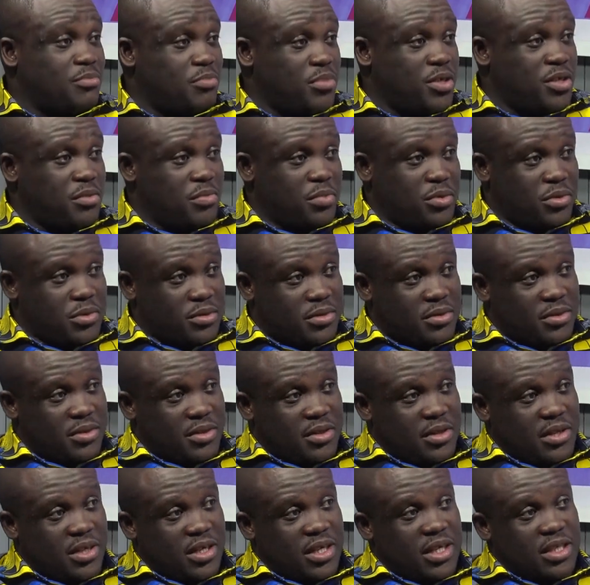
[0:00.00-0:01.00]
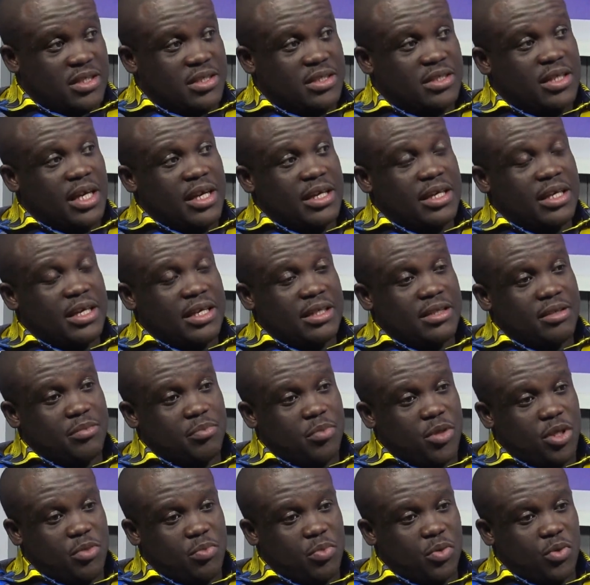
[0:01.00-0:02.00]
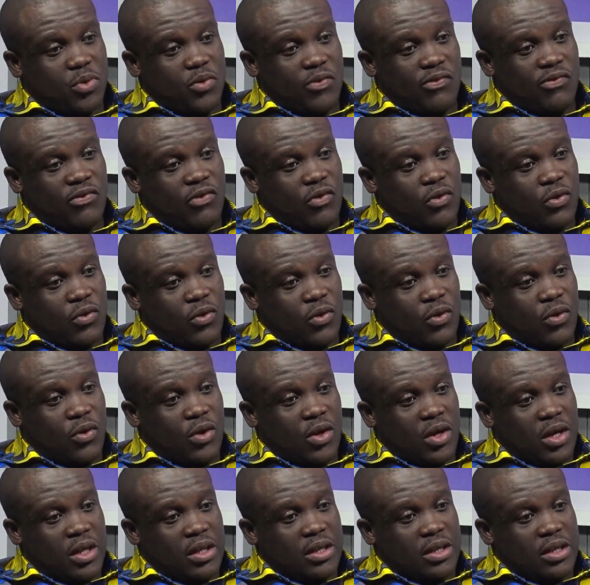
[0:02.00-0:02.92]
the people. Oh. He's thanking the people for